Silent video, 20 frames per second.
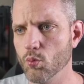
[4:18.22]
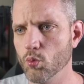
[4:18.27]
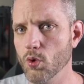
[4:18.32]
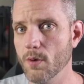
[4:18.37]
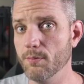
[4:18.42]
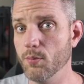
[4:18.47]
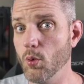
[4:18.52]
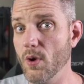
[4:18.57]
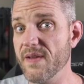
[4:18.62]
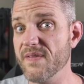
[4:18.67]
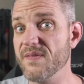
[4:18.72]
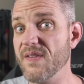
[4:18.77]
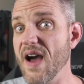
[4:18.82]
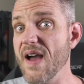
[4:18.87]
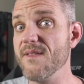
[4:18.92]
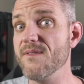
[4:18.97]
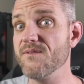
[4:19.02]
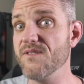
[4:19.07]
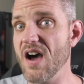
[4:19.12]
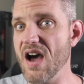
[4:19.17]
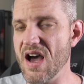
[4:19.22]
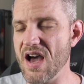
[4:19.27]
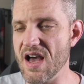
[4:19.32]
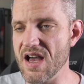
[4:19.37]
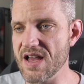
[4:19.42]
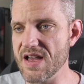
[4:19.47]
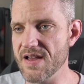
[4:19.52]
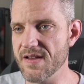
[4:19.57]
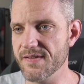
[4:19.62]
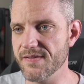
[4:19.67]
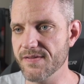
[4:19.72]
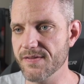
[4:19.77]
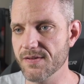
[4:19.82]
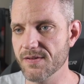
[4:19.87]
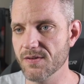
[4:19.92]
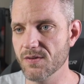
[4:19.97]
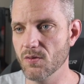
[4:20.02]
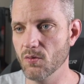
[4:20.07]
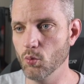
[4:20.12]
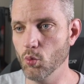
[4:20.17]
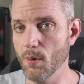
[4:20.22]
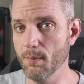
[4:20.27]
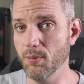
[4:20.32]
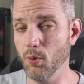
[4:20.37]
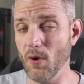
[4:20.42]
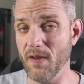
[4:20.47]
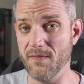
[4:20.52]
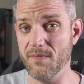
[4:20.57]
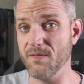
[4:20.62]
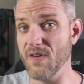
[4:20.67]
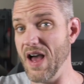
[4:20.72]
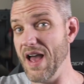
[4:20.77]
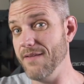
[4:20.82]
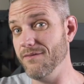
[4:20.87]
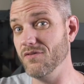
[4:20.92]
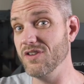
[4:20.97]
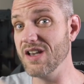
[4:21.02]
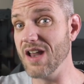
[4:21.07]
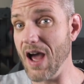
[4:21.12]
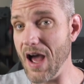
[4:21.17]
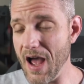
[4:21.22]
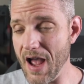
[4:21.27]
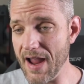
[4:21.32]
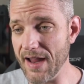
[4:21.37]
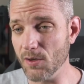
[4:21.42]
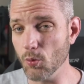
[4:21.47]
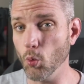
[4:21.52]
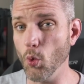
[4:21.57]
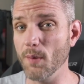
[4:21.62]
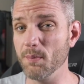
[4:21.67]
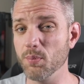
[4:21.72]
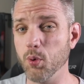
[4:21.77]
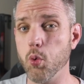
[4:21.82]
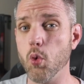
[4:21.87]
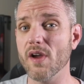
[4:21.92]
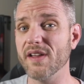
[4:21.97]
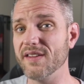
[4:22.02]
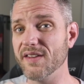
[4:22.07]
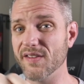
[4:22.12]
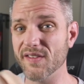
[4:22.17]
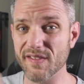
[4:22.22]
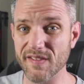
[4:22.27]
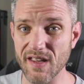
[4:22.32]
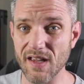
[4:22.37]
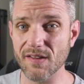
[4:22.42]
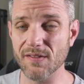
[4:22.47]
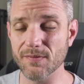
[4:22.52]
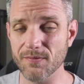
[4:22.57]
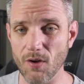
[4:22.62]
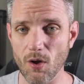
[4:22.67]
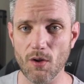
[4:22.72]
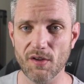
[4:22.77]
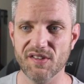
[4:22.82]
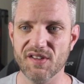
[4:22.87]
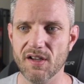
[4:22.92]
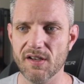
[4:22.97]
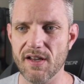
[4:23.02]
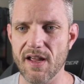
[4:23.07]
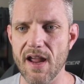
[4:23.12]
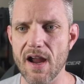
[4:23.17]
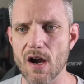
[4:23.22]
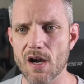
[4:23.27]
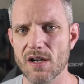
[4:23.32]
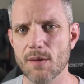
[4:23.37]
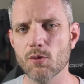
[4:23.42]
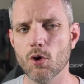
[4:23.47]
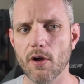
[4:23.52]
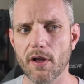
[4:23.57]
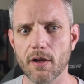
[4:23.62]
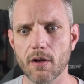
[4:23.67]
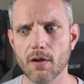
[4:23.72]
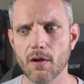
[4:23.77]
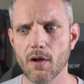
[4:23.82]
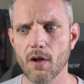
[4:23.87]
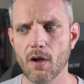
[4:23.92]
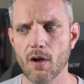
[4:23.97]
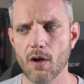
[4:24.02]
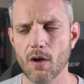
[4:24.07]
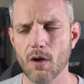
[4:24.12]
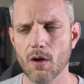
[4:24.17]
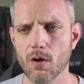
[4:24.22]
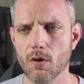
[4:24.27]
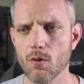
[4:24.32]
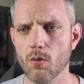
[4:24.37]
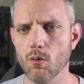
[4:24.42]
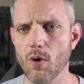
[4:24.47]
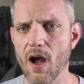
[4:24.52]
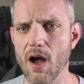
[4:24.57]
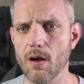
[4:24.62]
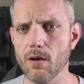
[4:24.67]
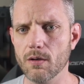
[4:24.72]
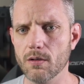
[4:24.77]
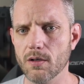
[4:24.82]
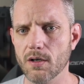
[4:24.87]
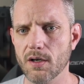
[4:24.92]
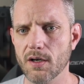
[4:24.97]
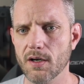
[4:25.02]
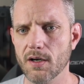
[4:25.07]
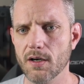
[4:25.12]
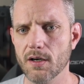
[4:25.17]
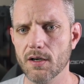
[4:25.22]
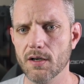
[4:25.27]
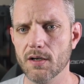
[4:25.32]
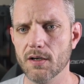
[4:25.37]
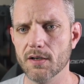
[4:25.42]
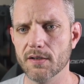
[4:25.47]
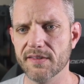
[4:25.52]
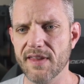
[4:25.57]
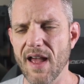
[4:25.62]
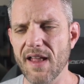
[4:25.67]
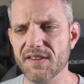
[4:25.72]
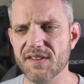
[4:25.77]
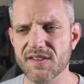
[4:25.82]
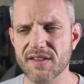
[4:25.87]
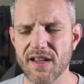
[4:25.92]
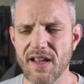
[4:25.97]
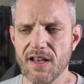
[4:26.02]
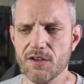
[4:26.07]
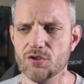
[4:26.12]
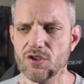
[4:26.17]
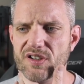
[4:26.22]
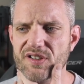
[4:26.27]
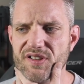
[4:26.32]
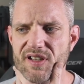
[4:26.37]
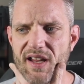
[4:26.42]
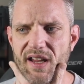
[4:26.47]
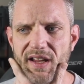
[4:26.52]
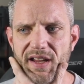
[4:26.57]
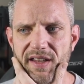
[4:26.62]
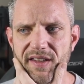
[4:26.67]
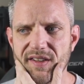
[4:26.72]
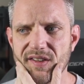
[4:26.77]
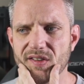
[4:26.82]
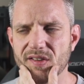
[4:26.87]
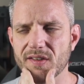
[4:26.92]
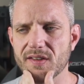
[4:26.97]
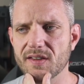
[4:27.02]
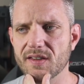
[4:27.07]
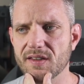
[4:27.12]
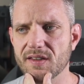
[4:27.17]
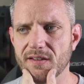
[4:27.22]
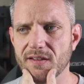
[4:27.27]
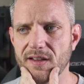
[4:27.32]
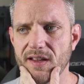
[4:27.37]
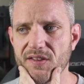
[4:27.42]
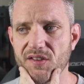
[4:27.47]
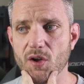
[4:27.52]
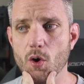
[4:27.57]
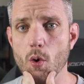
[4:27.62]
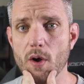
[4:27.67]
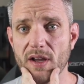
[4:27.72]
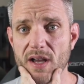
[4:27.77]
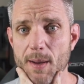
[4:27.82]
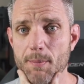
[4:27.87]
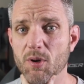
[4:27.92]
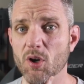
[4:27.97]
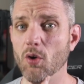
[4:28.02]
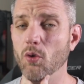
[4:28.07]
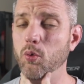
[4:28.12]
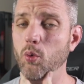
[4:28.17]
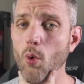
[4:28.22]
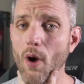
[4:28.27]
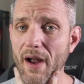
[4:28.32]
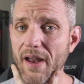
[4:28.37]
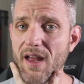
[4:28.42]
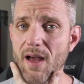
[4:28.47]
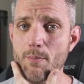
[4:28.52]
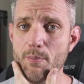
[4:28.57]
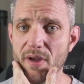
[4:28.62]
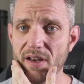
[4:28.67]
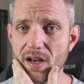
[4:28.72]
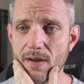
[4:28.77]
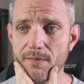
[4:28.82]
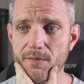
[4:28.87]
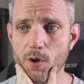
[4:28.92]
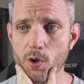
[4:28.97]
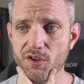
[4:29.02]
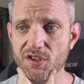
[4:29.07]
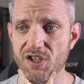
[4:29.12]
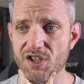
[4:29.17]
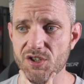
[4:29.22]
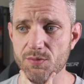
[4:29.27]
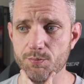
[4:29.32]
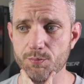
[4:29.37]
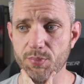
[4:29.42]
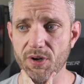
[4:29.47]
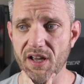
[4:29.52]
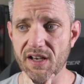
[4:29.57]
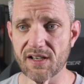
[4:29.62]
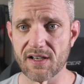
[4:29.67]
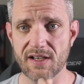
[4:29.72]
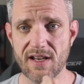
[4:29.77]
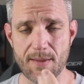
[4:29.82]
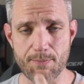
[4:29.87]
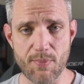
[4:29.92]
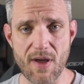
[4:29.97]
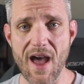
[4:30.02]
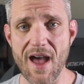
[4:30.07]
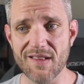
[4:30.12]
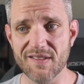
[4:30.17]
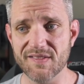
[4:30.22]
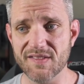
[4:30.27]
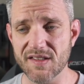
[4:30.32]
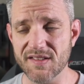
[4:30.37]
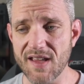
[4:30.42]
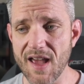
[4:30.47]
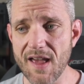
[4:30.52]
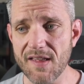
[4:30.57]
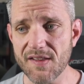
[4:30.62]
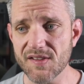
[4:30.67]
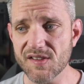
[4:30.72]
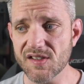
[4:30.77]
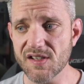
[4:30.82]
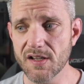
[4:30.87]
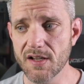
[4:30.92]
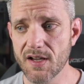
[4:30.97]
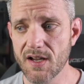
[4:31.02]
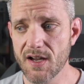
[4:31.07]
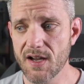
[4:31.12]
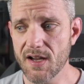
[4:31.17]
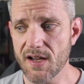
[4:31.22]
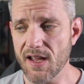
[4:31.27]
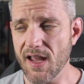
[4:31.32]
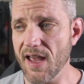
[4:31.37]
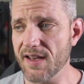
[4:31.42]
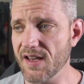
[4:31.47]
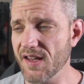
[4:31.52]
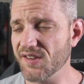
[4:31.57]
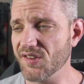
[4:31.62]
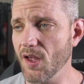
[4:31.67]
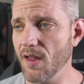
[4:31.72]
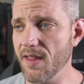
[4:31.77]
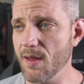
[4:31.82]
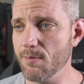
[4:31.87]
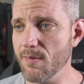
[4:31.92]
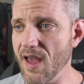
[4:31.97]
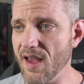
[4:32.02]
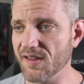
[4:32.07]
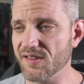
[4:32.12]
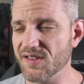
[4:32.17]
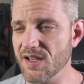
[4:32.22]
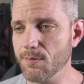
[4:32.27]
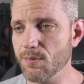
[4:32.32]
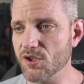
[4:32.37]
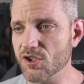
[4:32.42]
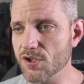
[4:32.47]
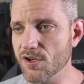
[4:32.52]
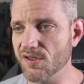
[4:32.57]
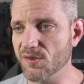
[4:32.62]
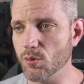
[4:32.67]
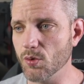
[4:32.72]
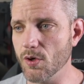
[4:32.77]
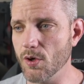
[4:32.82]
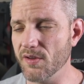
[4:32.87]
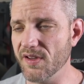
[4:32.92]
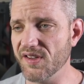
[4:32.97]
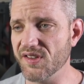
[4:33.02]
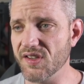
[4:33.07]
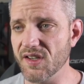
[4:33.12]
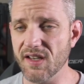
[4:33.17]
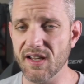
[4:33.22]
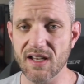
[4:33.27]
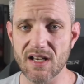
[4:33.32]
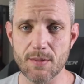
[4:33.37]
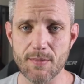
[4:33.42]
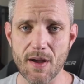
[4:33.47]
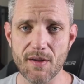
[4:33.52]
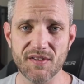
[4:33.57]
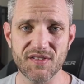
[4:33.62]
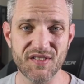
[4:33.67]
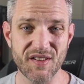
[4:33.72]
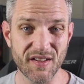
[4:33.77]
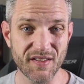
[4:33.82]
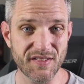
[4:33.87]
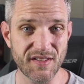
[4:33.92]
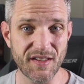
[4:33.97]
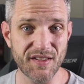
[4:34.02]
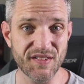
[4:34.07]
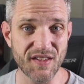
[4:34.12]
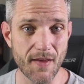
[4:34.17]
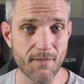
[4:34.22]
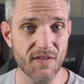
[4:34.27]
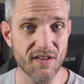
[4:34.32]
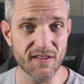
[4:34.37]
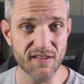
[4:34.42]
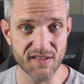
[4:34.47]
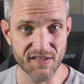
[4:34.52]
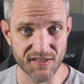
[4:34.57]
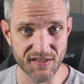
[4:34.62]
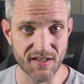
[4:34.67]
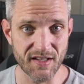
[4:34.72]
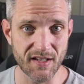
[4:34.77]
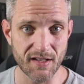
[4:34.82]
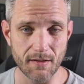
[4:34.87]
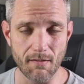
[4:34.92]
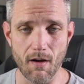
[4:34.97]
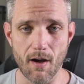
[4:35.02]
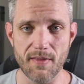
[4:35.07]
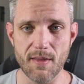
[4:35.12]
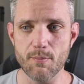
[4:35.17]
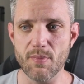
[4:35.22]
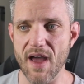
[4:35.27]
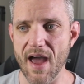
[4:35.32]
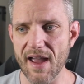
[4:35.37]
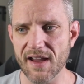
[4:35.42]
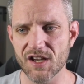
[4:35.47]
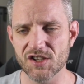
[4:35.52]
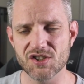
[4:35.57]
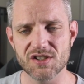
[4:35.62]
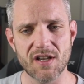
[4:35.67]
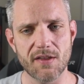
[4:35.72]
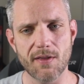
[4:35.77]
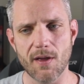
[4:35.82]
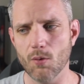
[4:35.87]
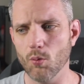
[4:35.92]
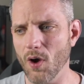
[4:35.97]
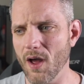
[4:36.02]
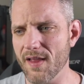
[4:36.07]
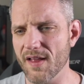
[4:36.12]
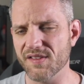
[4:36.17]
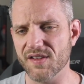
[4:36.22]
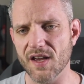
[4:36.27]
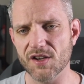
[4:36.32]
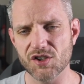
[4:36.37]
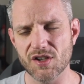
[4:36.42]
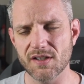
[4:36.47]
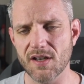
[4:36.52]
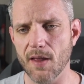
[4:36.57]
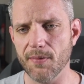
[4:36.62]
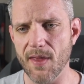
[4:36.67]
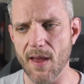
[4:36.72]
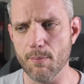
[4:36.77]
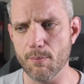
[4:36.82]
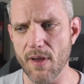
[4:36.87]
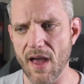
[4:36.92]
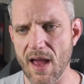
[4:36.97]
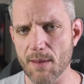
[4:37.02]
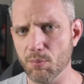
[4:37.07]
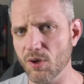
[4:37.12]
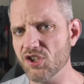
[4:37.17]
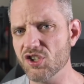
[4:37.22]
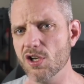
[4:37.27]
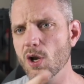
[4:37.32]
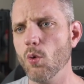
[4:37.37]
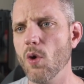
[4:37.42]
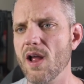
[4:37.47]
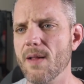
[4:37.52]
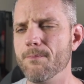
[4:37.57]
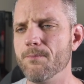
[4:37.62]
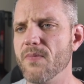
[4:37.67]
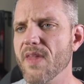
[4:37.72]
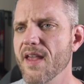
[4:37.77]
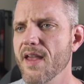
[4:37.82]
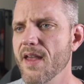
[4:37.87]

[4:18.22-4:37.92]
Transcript: 1.55, 1.59, 1.6 volts on air. And I'm going, wow, that's interesting. It's it's going up quite a bit on voltage, but it passed the test. And I saw that max temperatures were only sitting at about 67 C on the package. And I thought, wow, that's actually not that bad. But you know what?